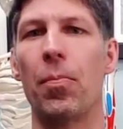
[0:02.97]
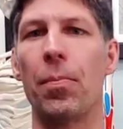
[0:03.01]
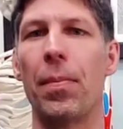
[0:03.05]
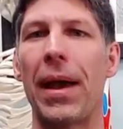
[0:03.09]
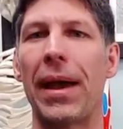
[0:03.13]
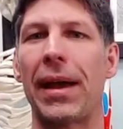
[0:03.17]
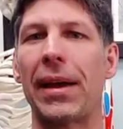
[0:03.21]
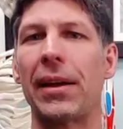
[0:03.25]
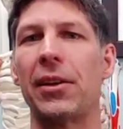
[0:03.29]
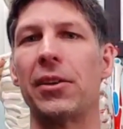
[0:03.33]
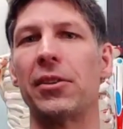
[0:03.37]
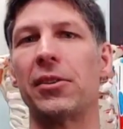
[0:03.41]

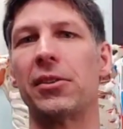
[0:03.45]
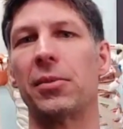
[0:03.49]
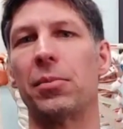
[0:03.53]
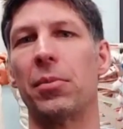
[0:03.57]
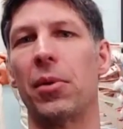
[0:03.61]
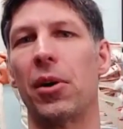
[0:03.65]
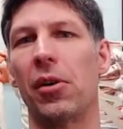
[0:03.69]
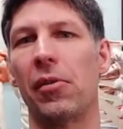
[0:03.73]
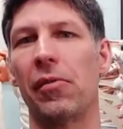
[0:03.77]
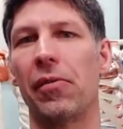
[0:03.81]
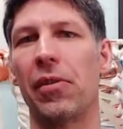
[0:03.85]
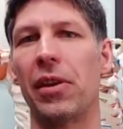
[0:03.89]
mechanism
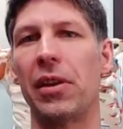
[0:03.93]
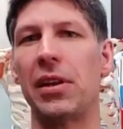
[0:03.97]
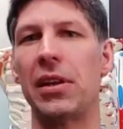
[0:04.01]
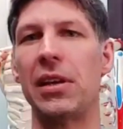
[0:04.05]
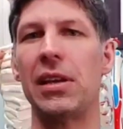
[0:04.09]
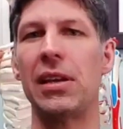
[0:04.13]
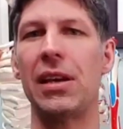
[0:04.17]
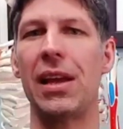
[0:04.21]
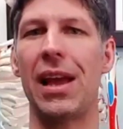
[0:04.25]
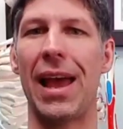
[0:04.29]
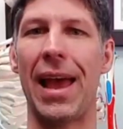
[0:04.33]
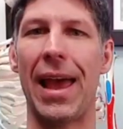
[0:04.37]
of the
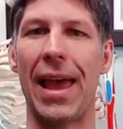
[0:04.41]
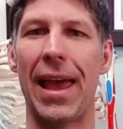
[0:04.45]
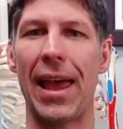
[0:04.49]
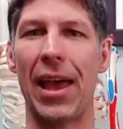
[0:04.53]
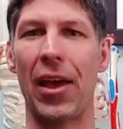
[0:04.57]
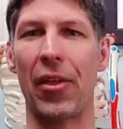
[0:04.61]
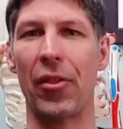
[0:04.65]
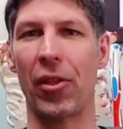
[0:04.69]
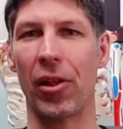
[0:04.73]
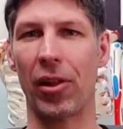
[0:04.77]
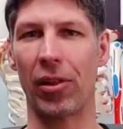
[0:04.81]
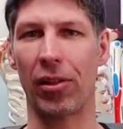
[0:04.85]
knee
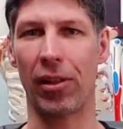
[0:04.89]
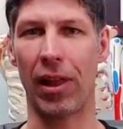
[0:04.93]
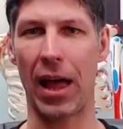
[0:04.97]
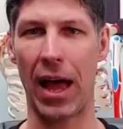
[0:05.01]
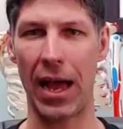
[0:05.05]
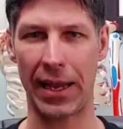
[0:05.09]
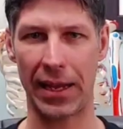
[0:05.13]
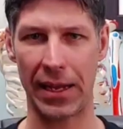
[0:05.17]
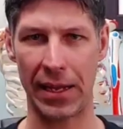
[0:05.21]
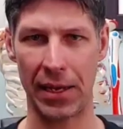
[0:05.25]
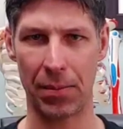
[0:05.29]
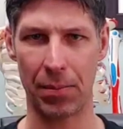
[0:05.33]
and the
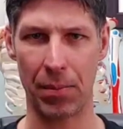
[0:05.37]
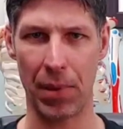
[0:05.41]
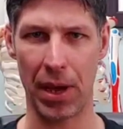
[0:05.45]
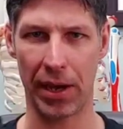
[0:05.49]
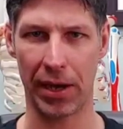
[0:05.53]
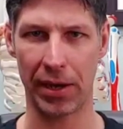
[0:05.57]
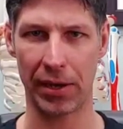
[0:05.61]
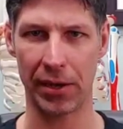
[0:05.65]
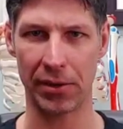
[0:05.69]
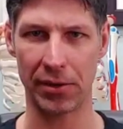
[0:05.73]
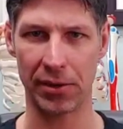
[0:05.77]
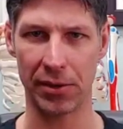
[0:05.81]
locking
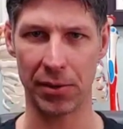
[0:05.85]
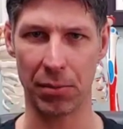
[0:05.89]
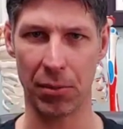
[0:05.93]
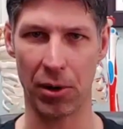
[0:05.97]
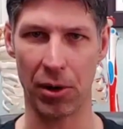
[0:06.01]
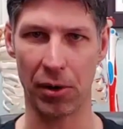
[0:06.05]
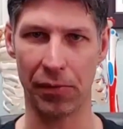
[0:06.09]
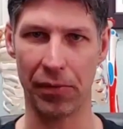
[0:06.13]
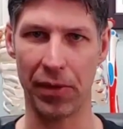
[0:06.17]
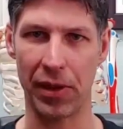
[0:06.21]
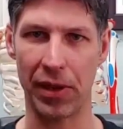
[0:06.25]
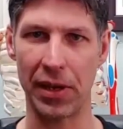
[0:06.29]
mechanism
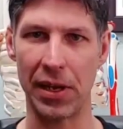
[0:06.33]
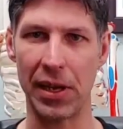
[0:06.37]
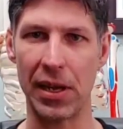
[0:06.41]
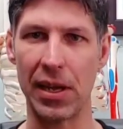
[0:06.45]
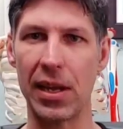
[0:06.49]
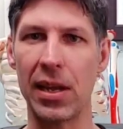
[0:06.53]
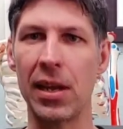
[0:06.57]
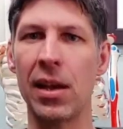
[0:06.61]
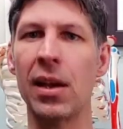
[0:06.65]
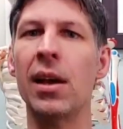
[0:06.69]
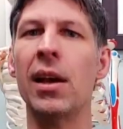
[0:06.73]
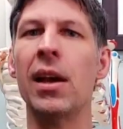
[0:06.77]
of the
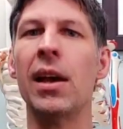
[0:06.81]
knee.